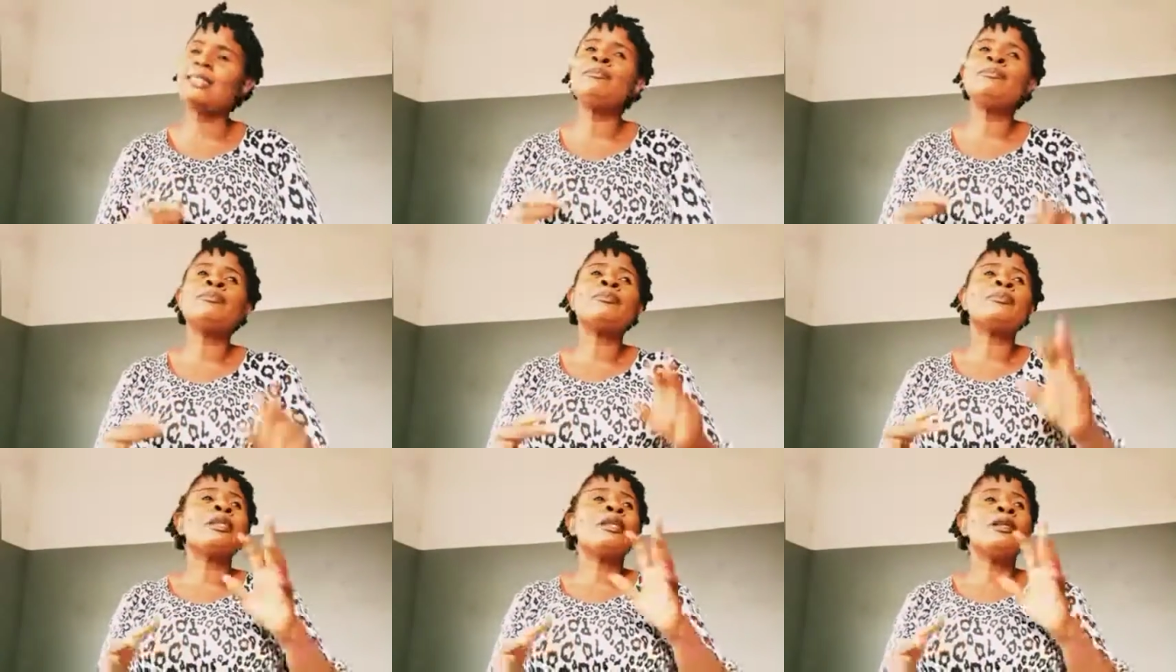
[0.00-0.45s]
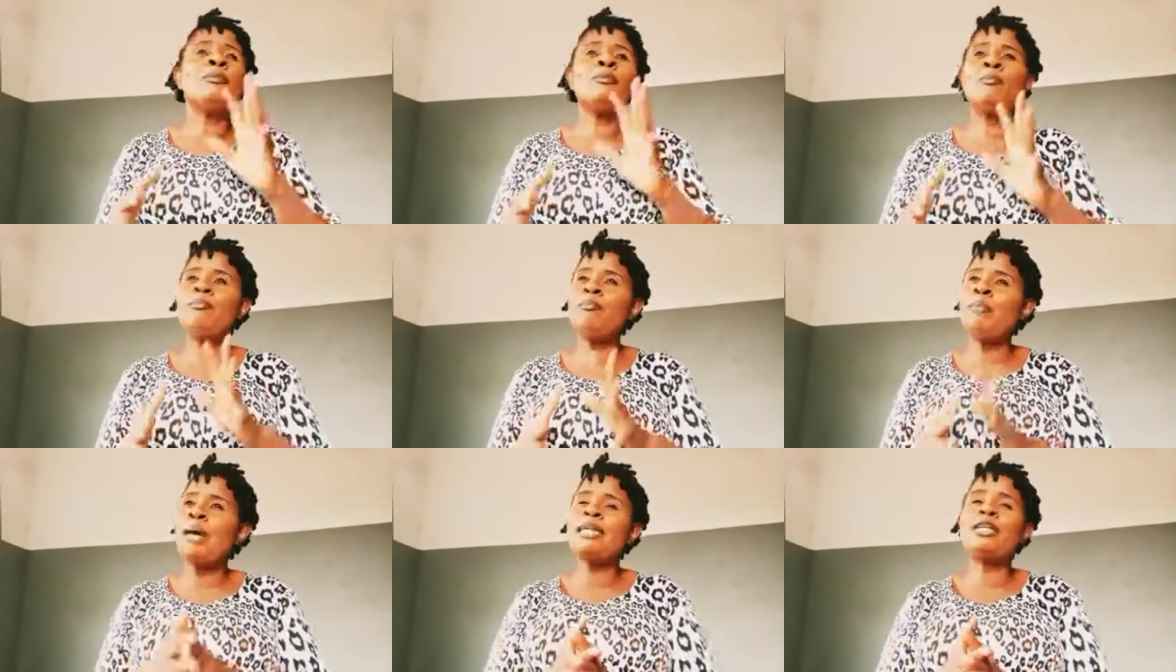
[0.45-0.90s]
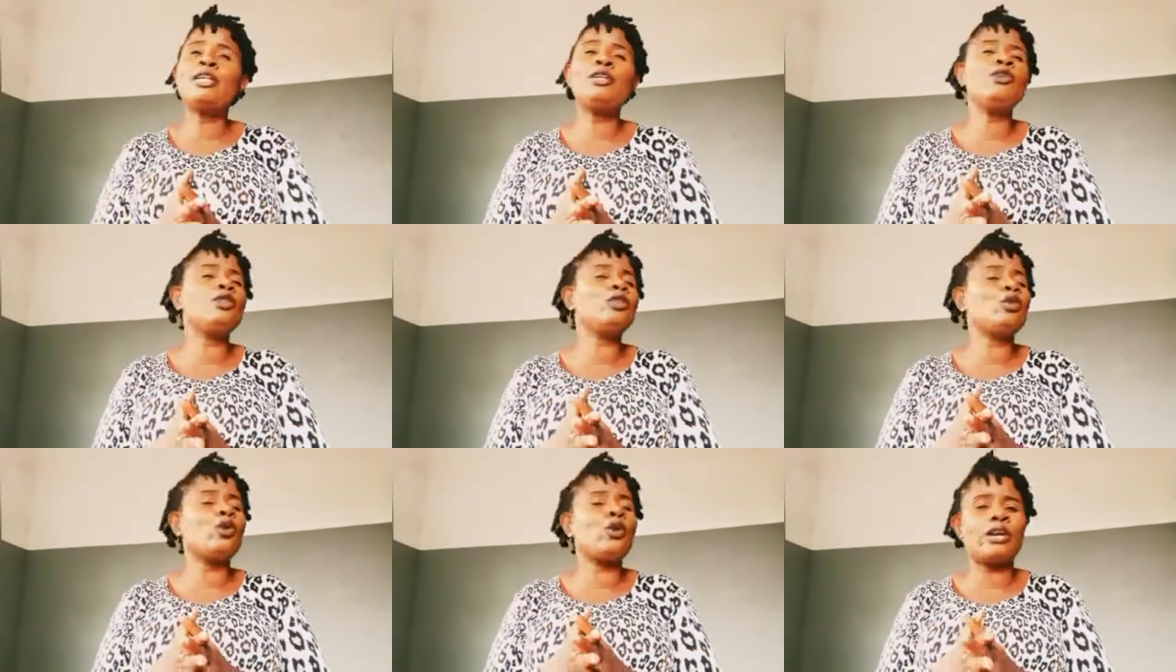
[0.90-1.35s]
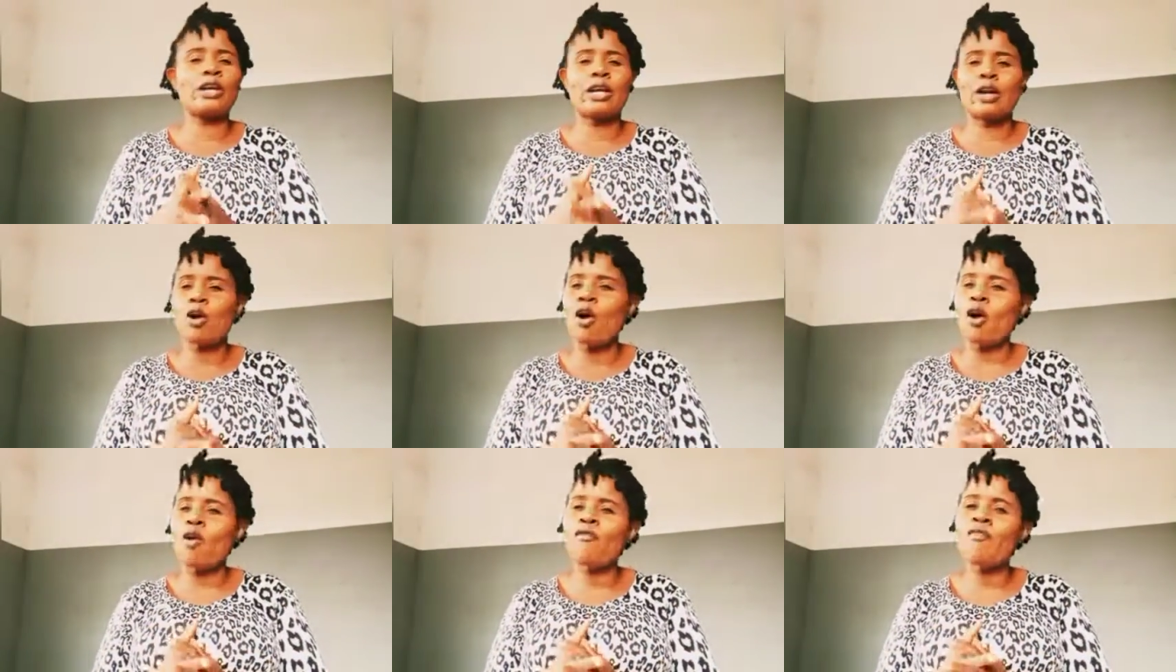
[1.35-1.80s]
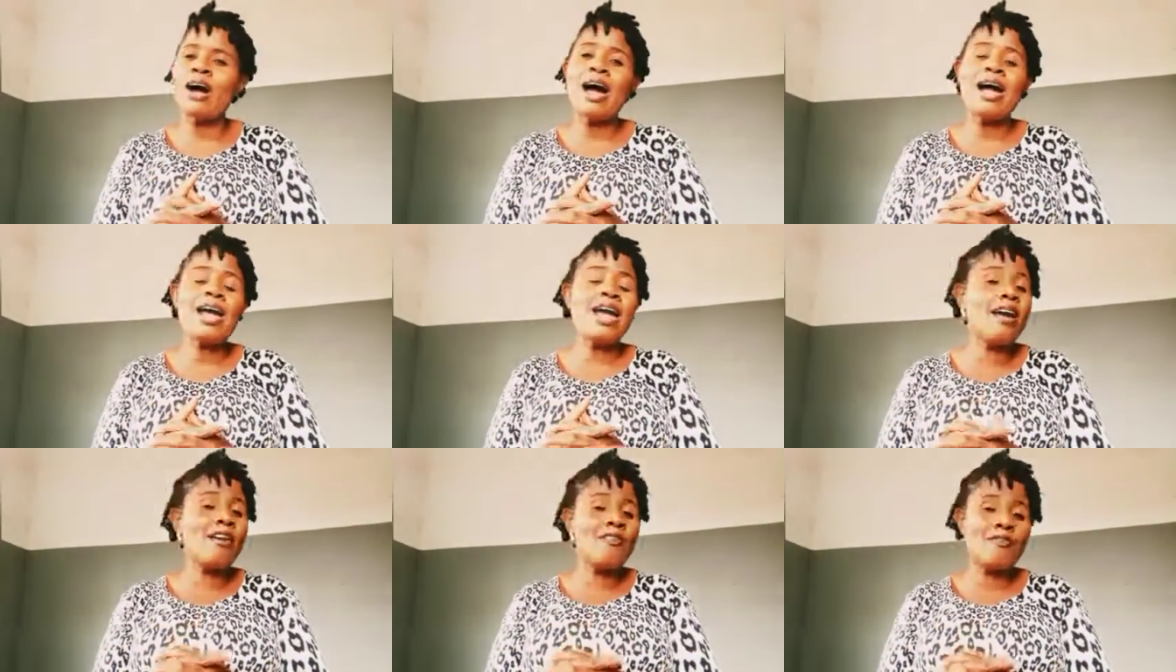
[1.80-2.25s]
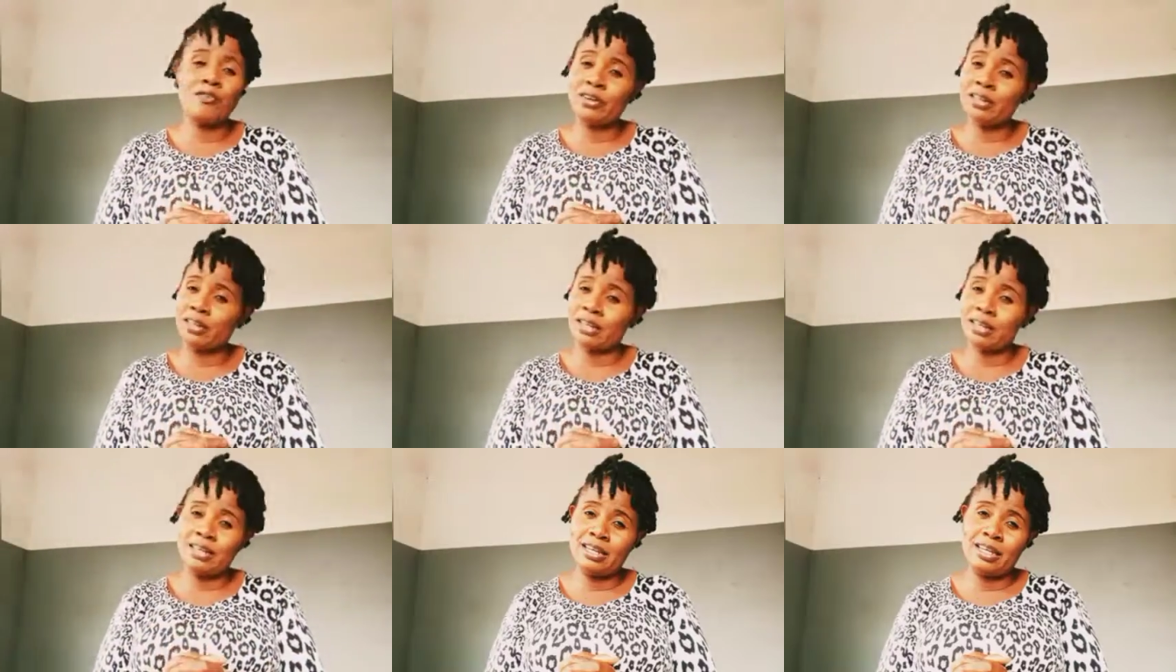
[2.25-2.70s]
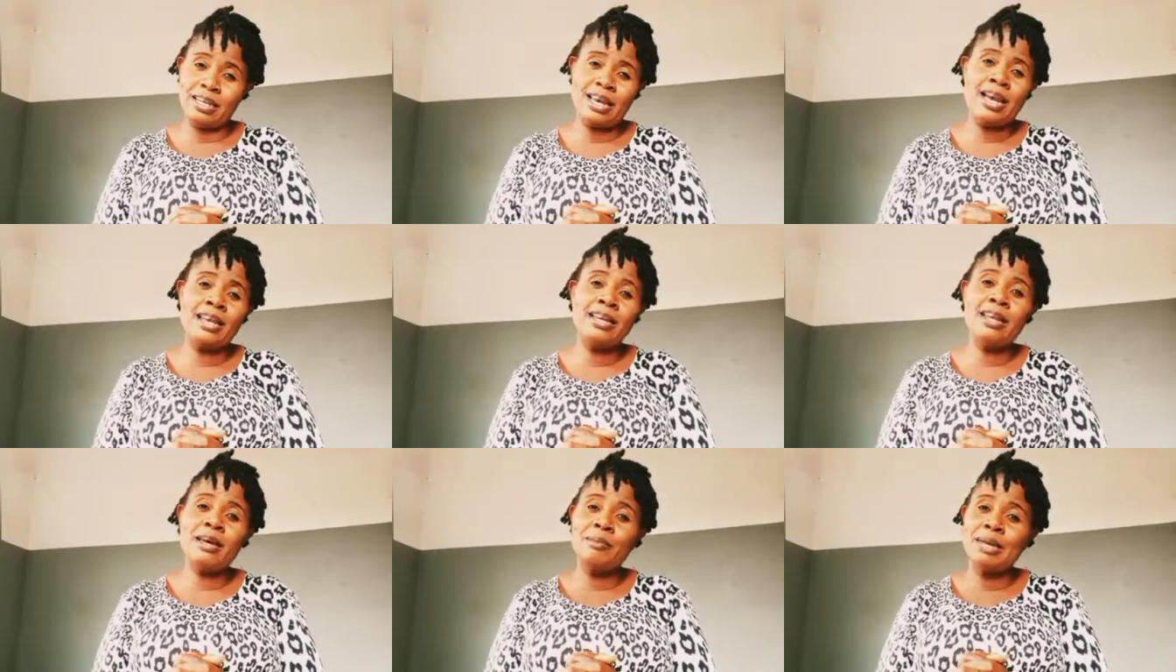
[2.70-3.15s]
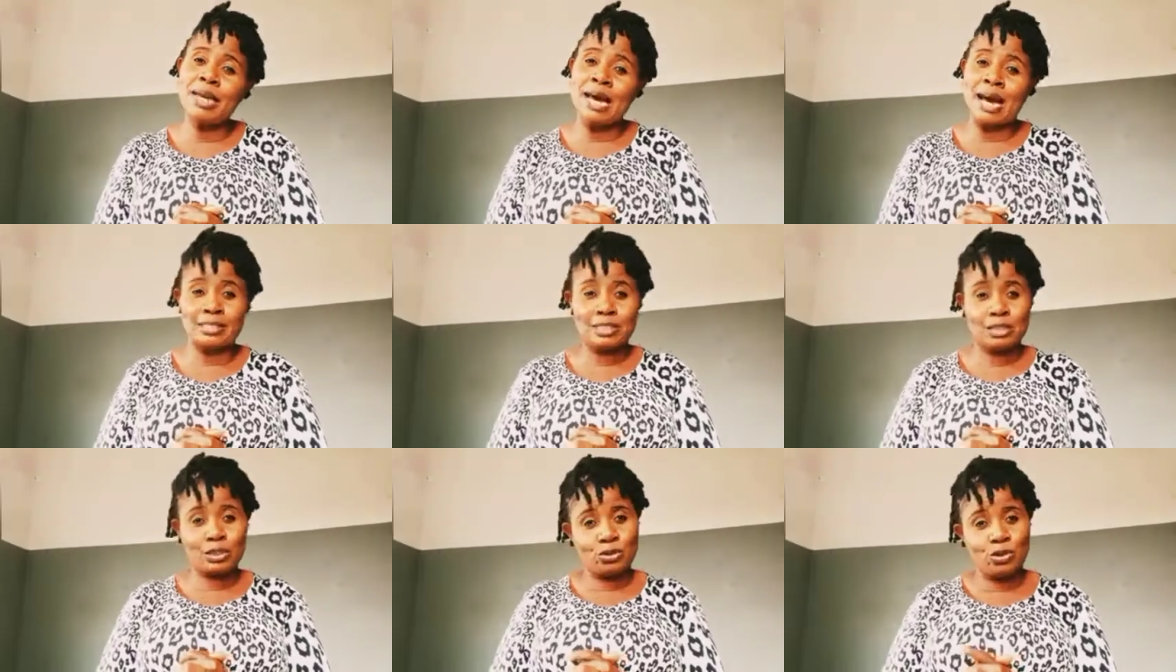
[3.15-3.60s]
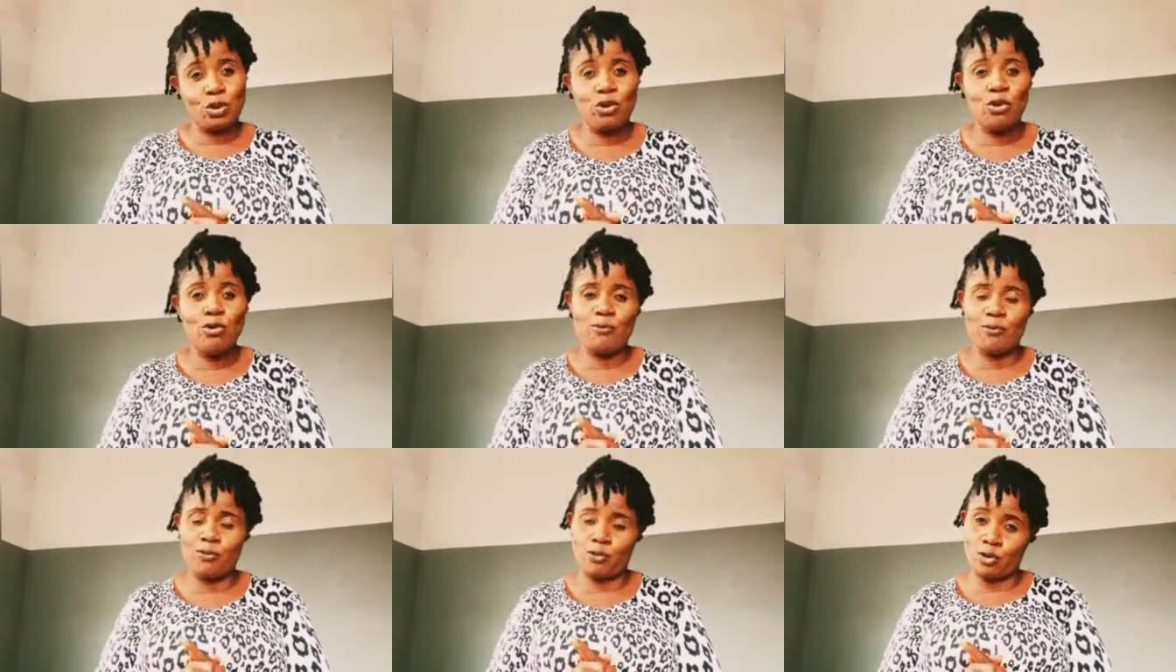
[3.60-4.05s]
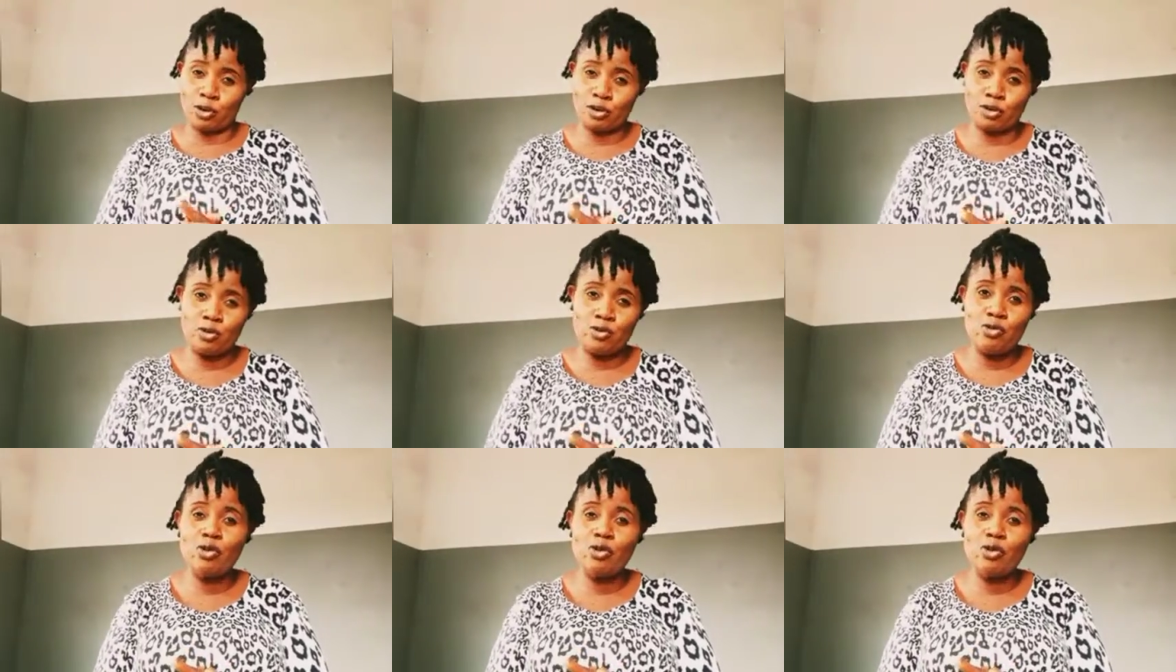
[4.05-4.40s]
make you to recover everything the enemy has stolen from you,